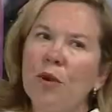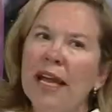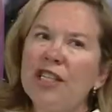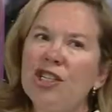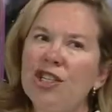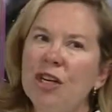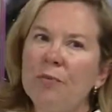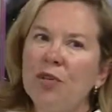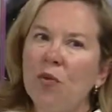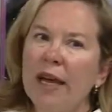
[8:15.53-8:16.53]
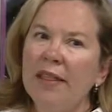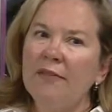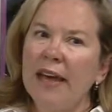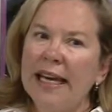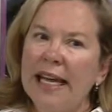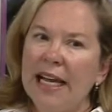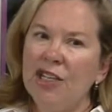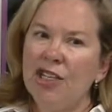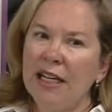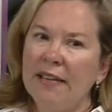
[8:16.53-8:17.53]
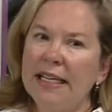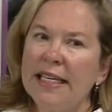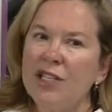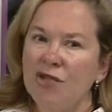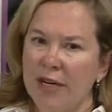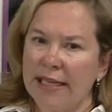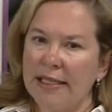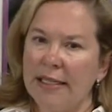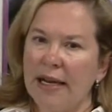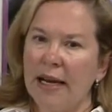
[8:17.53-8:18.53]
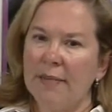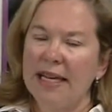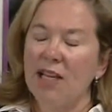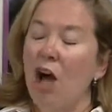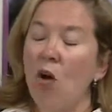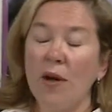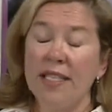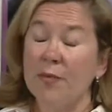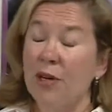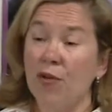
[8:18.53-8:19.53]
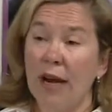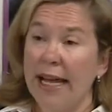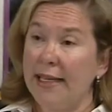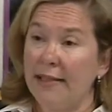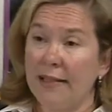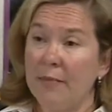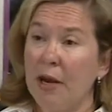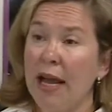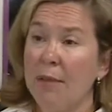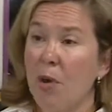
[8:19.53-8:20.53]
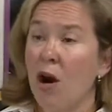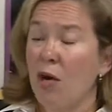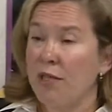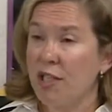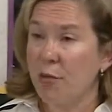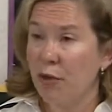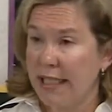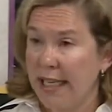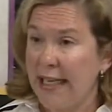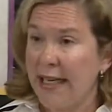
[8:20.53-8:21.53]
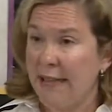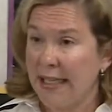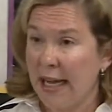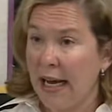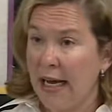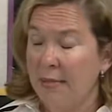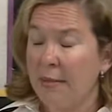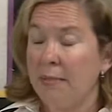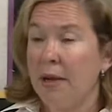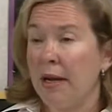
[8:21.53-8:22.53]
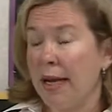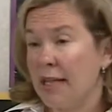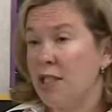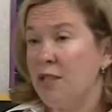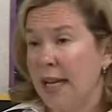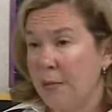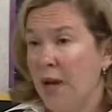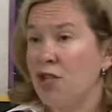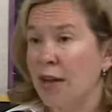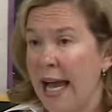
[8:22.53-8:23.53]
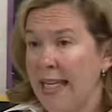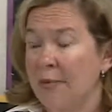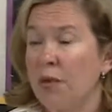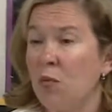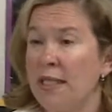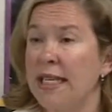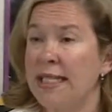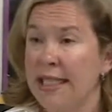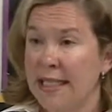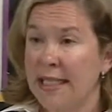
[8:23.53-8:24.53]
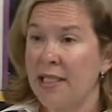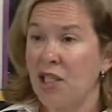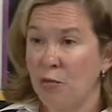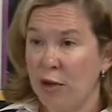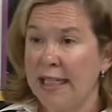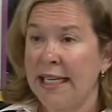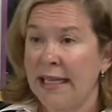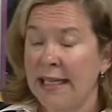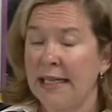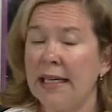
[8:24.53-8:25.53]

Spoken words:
relationship between the foundation and the district has always been great. Mary Ann Park was superintendent at the time, and Suzanne Boxer-Gassman was the assistant superintendent.